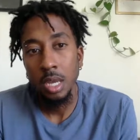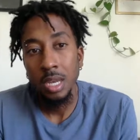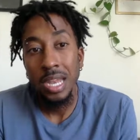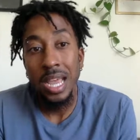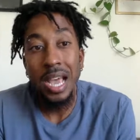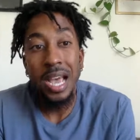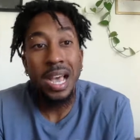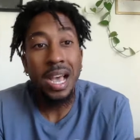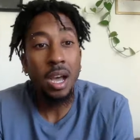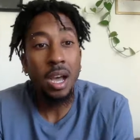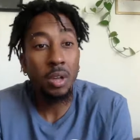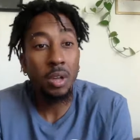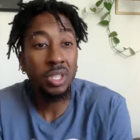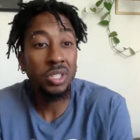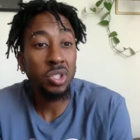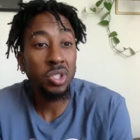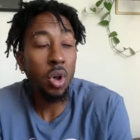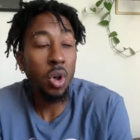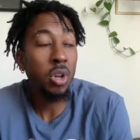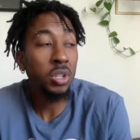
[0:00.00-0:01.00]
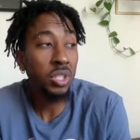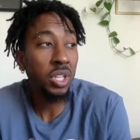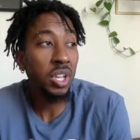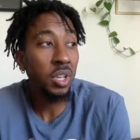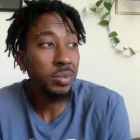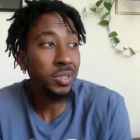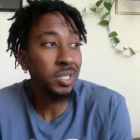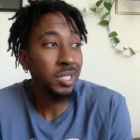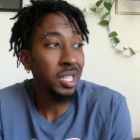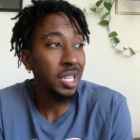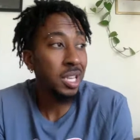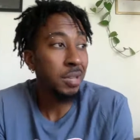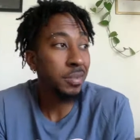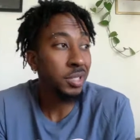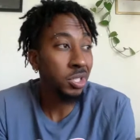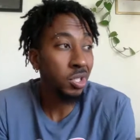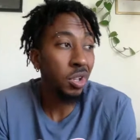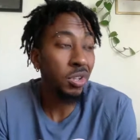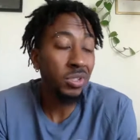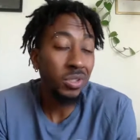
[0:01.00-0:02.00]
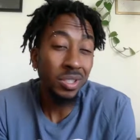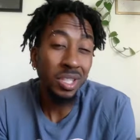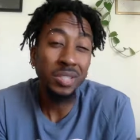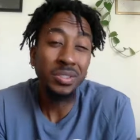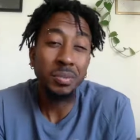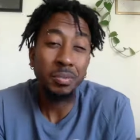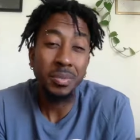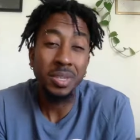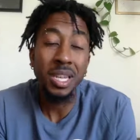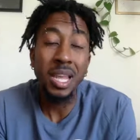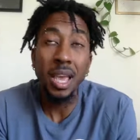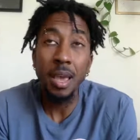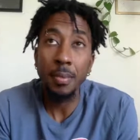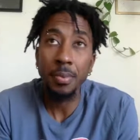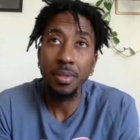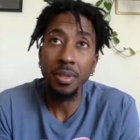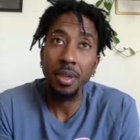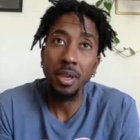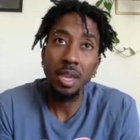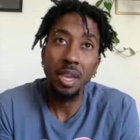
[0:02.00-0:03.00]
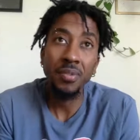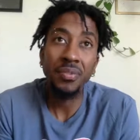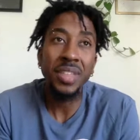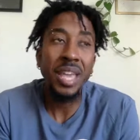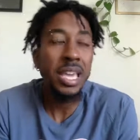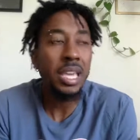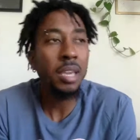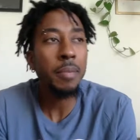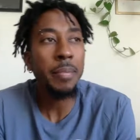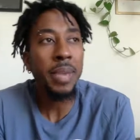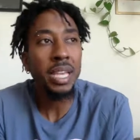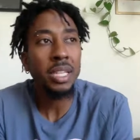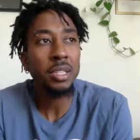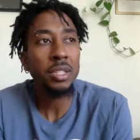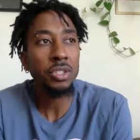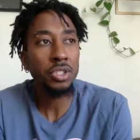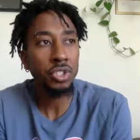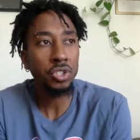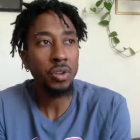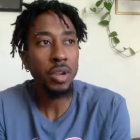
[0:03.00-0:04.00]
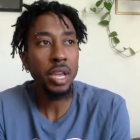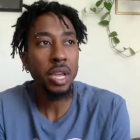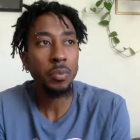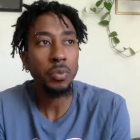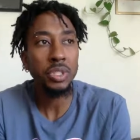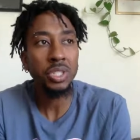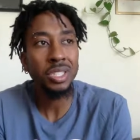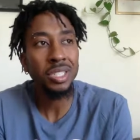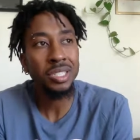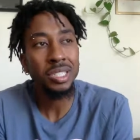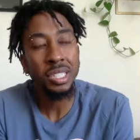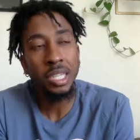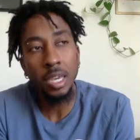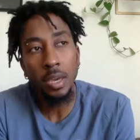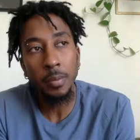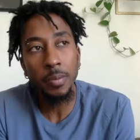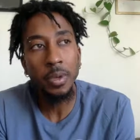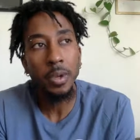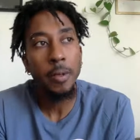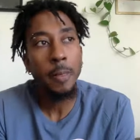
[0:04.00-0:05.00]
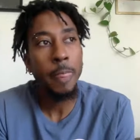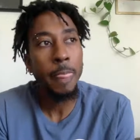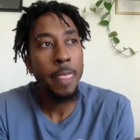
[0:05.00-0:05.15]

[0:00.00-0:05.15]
Now, how this also helps his team is also gives them depth. If they can make this trade with just Kemba,